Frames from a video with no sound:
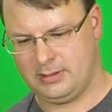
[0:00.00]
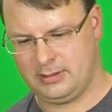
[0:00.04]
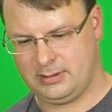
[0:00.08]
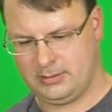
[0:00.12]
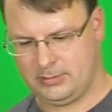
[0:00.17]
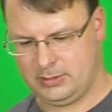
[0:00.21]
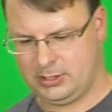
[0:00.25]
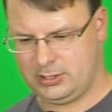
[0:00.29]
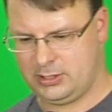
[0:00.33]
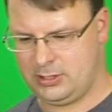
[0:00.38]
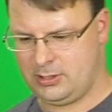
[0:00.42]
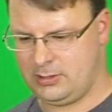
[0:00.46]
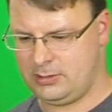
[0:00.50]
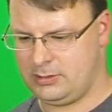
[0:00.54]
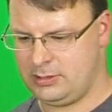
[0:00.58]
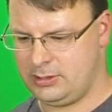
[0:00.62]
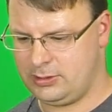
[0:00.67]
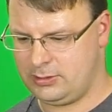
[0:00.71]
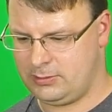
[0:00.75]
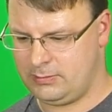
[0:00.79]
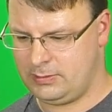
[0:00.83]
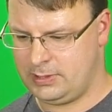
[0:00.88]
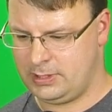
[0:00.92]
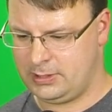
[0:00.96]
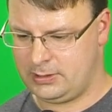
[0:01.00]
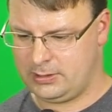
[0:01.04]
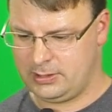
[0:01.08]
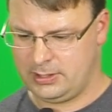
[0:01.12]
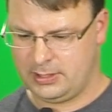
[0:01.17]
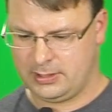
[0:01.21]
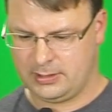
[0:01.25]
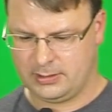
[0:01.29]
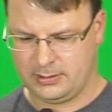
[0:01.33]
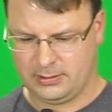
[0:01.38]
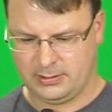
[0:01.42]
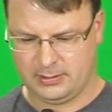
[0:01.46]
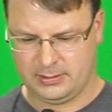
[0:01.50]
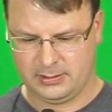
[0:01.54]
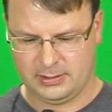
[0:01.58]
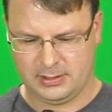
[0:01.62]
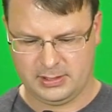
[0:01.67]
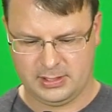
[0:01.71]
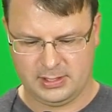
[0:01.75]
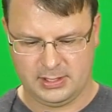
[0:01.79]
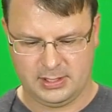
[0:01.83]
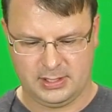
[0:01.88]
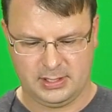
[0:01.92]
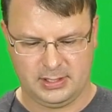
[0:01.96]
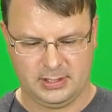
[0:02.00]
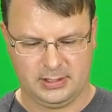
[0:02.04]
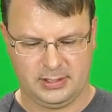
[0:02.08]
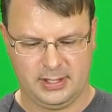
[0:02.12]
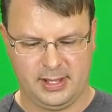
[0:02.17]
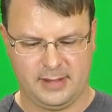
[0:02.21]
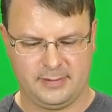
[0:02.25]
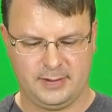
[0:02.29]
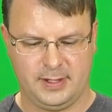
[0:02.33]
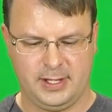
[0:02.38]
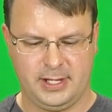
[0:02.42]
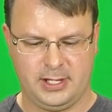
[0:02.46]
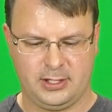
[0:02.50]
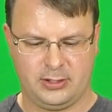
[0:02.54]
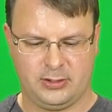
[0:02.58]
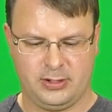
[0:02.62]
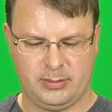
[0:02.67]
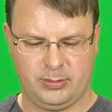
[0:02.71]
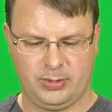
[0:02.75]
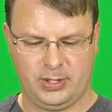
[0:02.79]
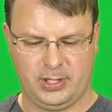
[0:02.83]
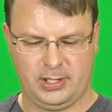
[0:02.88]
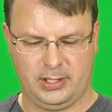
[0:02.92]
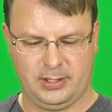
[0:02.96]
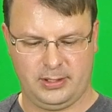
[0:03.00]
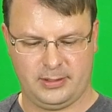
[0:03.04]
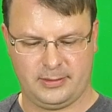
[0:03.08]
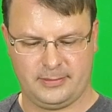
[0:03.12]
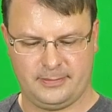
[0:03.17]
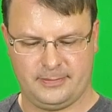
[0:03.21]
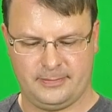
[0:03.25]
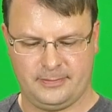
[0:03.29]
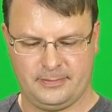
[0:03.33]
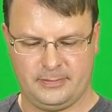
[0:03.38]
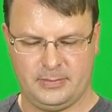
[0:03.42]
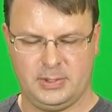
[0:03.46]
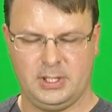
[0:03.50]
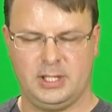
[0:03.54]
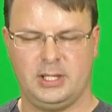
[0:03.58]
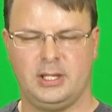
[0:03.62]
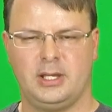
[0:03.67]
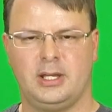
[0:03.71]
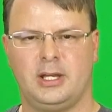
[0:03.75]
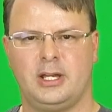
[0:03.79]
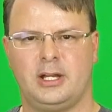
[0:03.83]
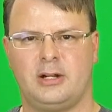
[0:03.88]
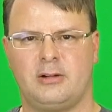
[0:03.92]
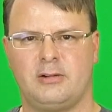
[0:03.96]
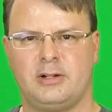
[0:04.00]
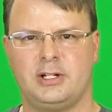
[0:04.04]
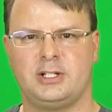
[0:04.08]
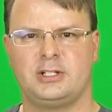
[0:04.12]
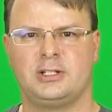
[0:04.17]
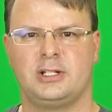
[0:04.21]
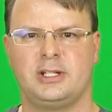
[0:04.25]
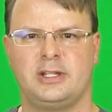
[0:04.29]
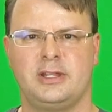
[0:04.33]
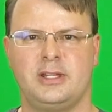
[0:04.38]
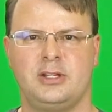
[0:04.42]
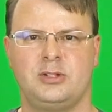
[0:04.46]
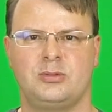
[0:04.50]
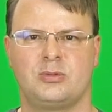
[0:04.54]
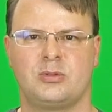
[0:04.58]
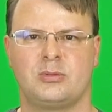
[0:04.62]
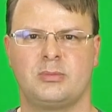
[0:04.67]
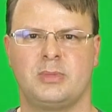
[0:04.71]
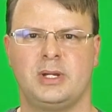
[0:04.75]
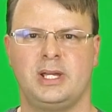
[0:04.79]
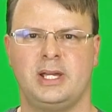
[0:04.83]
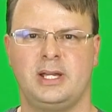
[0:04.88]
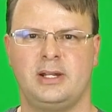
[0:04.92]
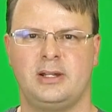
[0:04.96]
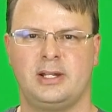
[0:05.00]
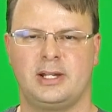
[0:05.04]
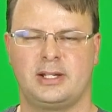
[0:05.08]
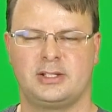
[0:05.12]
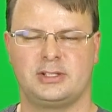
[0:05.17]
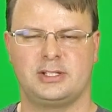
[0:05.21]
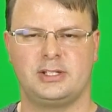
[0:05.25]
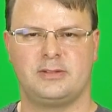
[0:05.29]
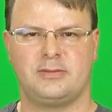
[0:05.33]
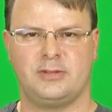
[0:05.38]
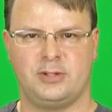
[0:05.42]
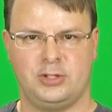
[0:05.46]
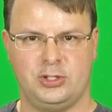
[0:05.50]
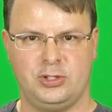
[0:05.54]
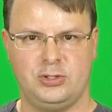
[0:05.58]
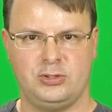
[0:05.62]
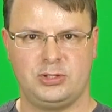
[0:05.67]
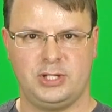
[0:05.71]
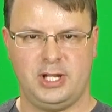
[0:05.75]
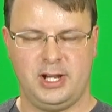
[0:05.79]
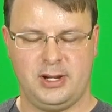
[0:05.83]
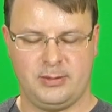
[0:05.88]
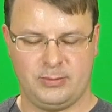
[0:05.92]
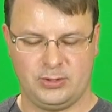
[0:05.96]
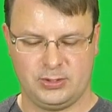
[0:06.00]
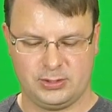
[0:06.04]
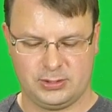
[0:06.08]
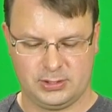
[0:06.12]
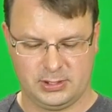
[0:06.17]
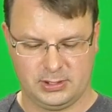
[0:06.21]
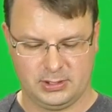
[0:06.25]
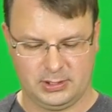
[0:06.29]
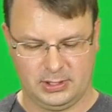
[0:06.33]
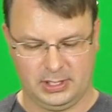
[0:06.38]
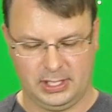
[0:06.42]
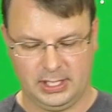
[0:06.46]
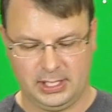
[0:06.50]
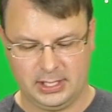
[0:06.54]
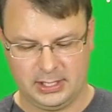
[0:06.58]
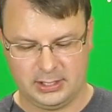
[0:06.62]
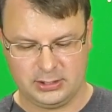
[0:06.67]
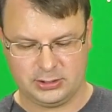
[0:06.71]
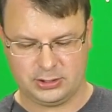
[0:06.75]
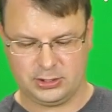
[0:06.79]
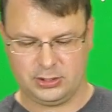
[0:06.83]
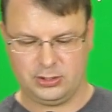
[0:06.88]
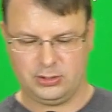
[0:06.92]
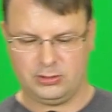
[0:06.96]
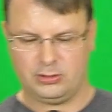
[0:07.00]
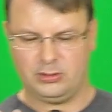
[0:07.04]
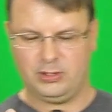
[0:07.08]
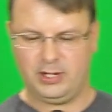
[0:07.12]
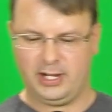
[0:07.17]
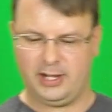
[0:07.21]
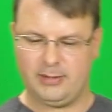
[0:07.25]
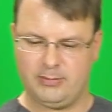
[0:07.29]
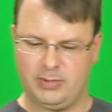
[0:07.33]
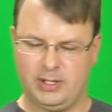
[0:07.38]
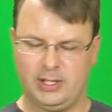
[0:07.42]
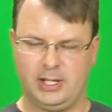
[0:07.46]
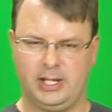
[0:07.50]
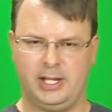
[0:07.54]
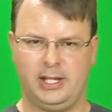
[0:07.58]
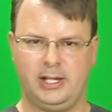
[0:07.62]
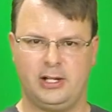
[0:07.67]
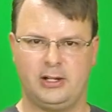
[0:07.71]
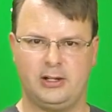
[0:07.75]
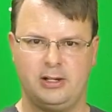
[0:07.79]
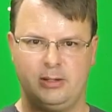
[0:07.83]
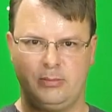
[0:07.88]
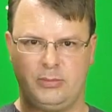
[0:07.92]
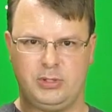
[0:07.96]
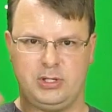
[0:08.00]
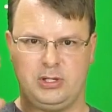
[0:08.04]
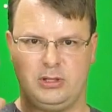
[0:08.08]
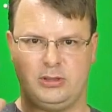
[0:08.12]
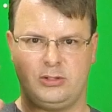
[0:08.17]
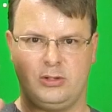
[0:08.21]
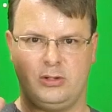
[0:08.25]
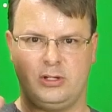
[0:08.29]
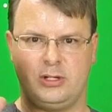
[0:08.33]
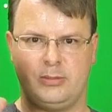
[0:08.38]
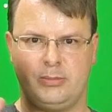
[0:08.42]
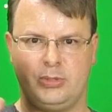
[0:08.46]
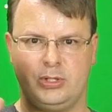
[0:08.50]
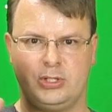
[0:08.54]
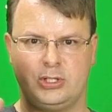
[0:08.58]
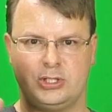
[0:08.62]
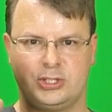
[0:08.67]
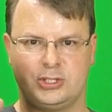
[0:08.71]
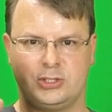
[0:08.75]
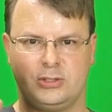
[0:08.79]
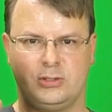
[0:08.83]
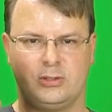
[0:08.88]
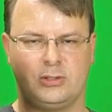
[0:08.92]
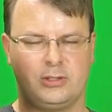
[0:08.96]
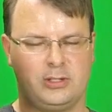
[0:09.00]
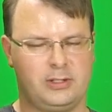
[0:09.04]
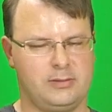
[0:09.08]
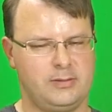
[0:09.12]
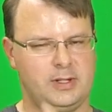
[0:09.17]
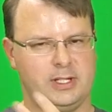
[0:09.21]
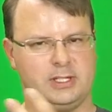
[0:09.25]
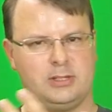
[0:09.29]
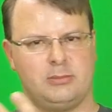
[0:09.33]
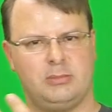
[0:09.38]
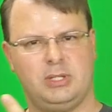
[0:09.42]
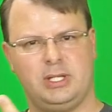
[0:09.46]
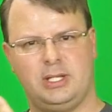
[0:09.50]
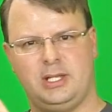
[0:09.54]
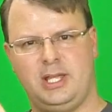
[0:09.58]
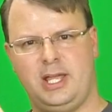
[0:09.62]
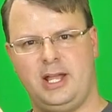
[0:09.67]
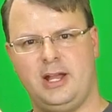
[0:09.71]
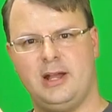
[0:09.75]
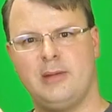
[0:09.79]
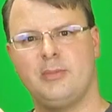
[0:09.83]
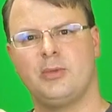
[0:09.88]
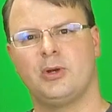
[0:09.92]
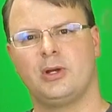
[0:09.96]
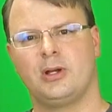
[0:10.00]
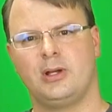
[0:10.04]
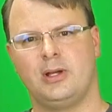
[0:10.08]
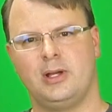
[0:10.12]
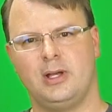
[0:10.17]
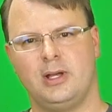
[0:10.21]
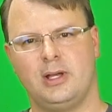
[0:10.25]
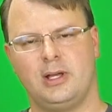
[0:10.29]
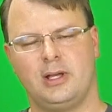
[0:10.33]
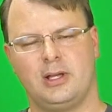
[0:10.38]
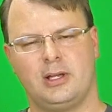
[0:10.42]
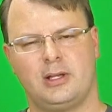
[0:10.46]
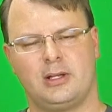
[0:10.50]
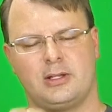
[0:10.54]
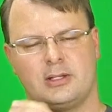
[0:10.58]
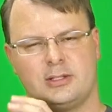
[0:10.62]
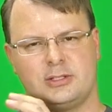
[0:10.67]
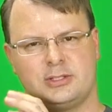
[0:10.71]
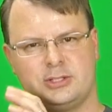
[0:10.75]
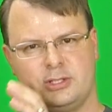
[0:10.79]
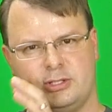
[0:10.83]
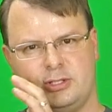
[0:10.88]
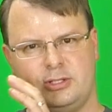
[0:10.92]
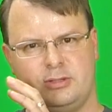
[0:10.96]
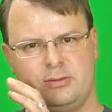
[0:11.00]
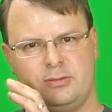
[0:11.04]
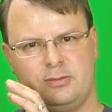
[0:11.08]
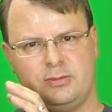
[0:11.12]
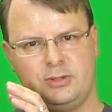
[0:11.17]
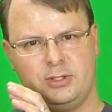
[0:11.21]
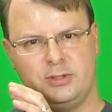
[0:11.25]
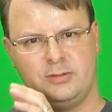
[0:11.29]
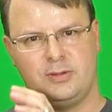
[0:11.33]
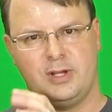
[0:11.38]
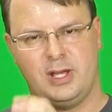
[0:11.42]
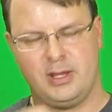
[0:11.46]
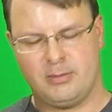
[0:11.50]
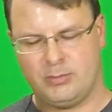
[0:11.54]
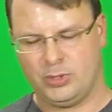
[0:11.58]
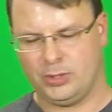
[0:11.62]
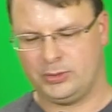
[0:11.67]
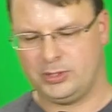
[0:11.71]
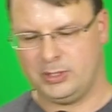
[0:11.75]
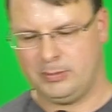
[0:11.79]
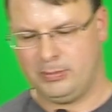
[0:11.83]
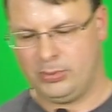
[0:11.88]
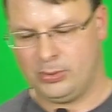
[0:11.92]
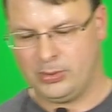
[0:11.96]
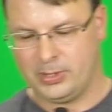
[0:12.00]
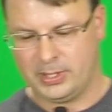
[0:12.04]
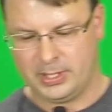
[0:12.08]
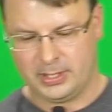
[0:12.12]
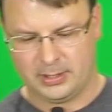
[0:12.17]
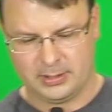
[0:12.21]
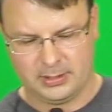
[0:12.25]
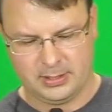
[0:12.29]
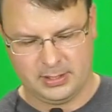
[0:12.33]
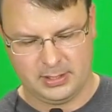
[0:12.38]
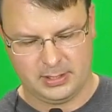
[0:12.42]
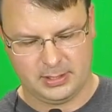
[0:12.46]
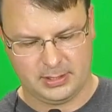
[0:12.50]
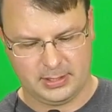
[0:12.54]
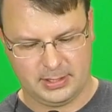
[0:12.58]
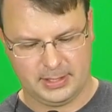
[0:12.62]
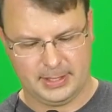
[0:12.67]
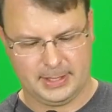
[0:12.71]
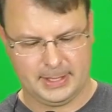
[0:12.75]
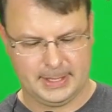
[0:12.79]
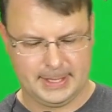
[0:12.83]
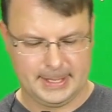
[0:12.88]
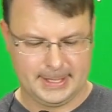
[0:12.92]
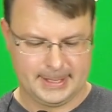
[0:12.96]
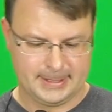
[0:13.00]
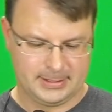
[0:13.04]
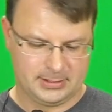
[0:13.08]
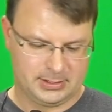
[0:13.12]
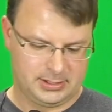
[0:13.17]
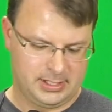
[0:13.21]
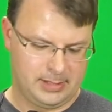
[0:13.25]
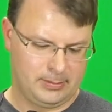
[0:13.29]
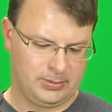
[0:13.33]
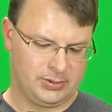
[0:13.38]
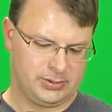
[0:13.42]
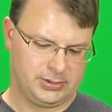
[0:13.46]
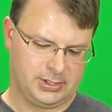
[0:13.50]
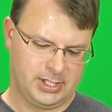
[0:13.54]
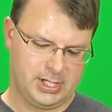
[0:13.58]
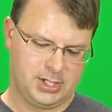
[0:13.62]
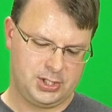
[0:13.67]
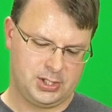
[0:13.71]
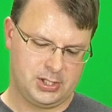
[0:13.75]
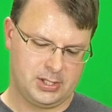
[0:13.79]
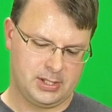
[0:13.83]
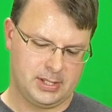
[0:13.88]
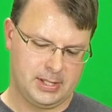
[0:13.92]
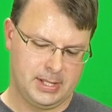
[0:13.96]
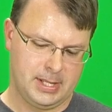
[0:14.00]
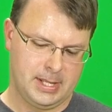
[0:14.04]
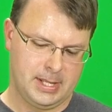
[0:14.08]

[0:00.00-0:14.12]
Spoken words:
Let me turn this around here. They have a hand grip right here. And originally these were made, like I said, for news cameras. And so you grab that hand grip and you throw it up on your shoulder and you've got the big camera. So you've got multi-point stabilization.